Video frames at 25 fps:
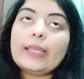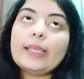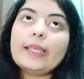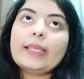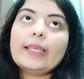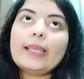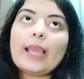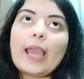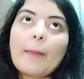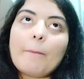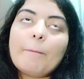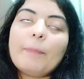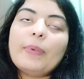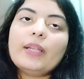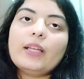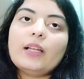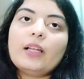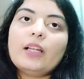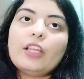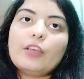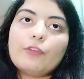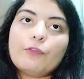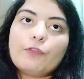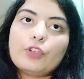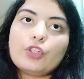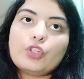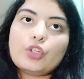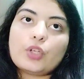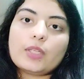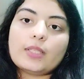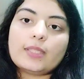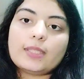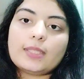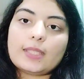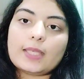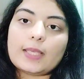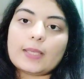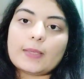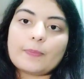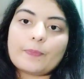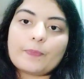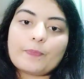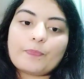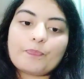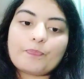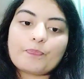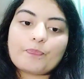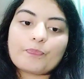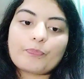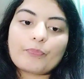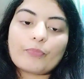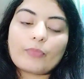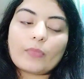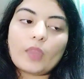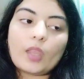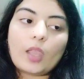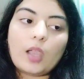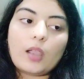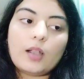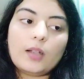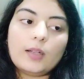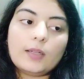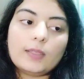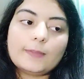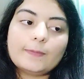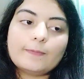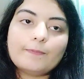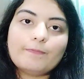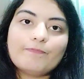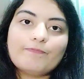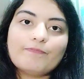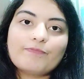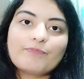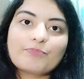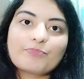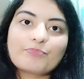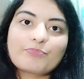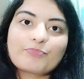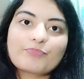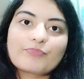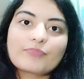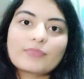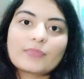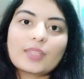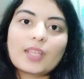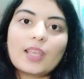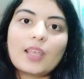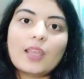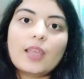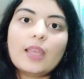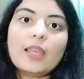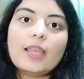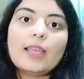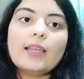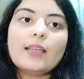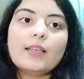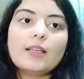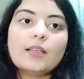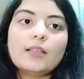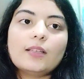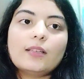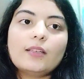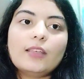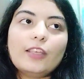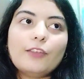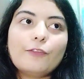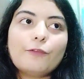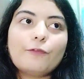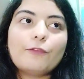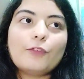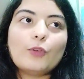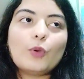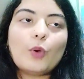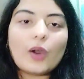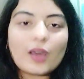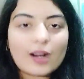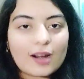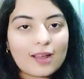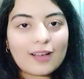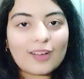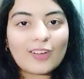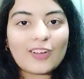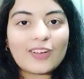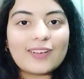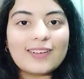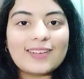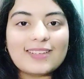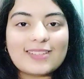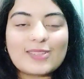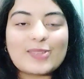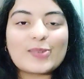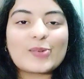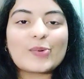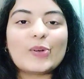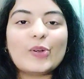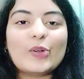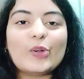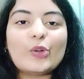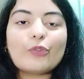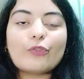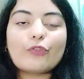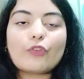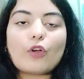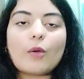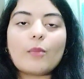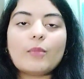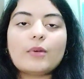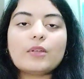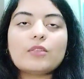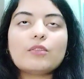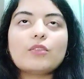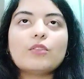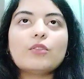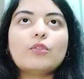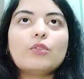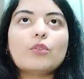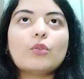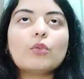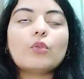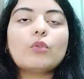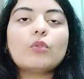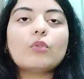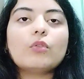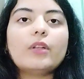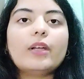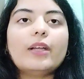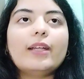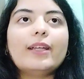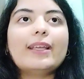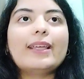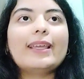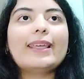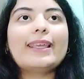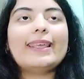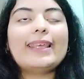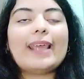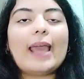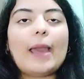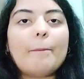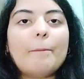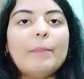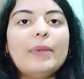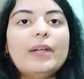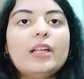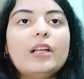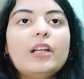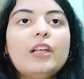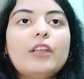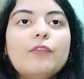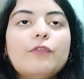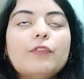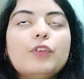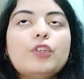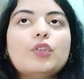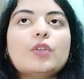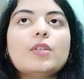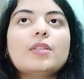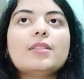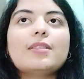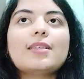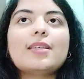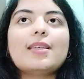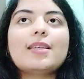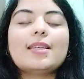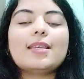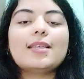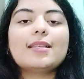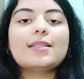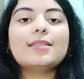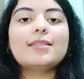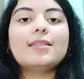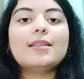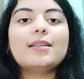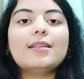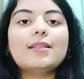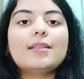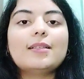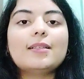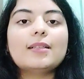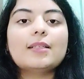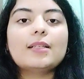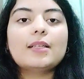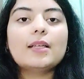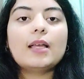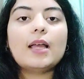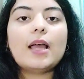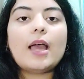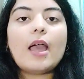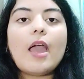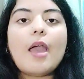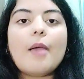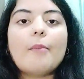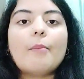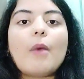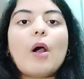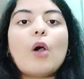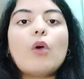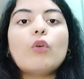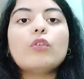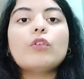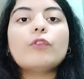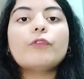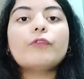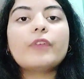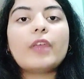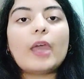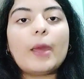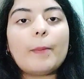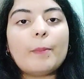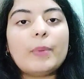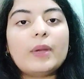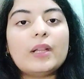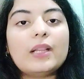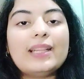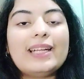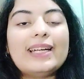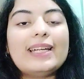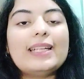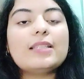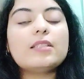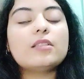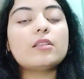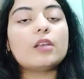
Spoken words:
capital deficiency. um if you are a student of commerce, you know that capital deficiency is the amount of capital that is